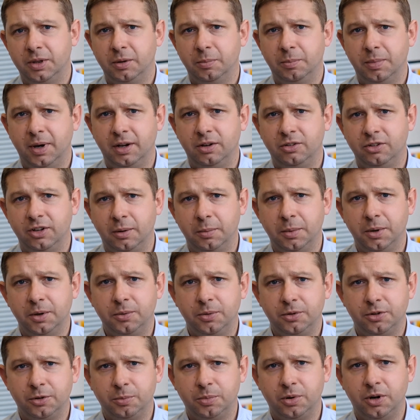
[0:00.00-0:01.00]
the pandemic
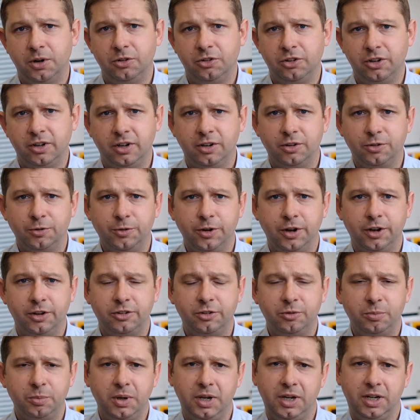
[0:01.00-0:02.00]
was approaching its
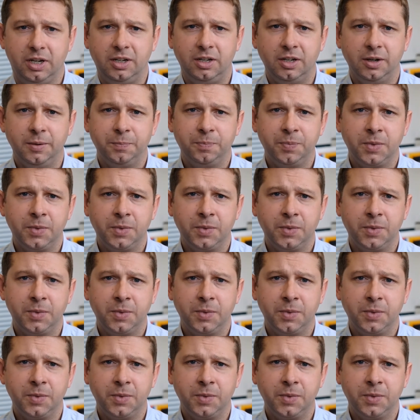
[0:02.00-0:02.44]
first peak.